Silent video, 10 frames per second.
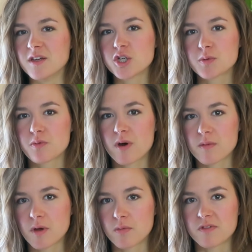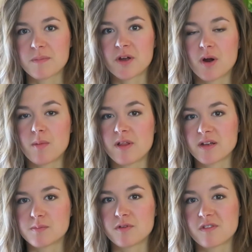issue with watermelon was that my grandma
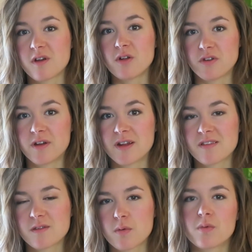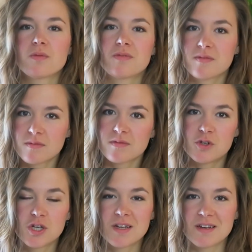liked to put salt on it, so
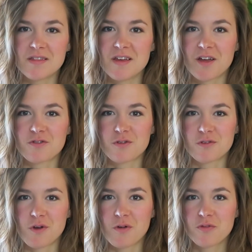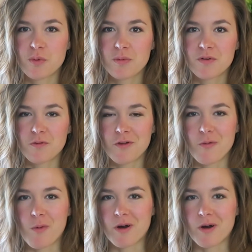she didn't need the extra salt, so we would avoid the